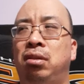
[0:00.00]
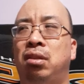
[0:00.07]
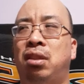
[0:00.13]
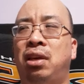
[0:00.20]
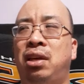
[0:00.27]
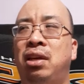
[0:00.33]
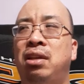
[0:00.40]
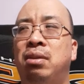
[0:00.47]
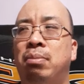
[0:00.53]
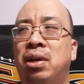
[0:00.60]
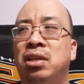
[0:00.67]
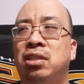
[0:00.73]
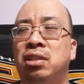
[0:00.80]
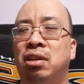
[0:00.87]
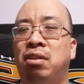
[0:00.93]
thinking to
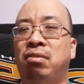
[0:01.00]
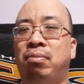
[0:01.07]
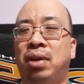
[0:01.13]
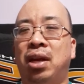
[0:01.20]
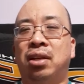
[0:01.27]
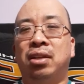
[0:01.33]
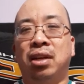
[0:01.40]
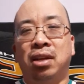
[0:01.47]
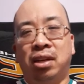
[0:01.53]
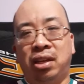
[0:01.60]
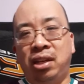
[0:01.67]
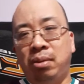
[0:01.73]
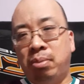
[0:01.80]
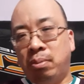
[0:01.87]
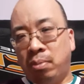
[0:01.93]
myself back then, and
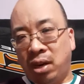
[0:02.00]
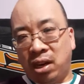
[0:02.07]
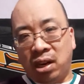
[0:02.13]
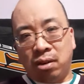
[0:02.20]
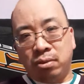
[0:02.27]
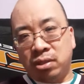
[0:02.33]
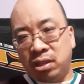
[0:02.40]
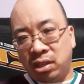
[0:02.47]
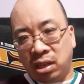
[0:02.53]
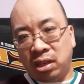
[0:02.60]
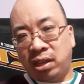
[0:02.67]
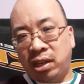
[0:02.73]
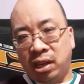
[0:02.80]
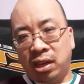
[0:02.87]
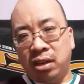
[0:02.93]
keep in mind, I was a young
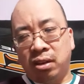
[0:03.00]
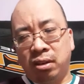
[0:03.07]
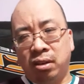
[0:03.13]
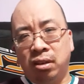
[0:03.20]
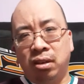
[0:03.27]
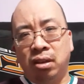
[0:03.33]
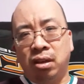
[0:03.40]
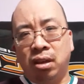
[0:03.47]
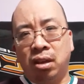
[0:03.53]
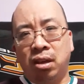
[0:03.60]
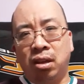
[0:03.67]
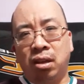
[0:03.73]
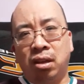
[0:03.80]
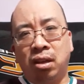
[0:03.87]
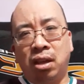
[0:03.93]
kid,
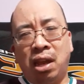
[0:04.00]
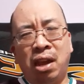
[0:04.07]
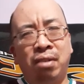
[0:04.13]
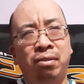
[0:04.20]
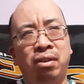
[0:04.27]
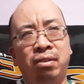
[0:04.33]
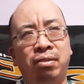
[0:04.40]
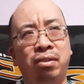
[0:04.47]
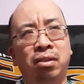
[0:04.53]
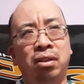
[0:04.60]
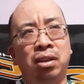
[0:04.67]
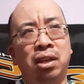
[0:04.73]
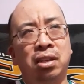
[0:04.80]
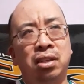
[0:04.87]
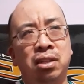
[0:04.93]
having a feeling
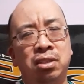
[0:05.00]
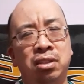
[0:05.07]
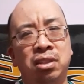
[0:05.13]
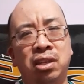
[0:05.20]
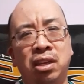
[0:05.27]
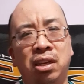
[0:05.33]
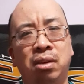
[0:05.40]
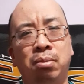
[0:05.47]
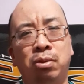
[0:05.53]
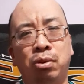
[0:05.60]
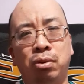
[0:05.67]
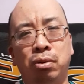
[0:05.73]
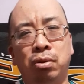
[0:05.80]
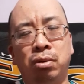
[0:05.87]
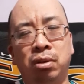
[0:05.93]
that this team
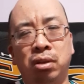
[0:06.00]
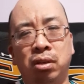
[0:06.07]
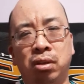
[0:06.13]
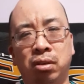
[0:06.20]
could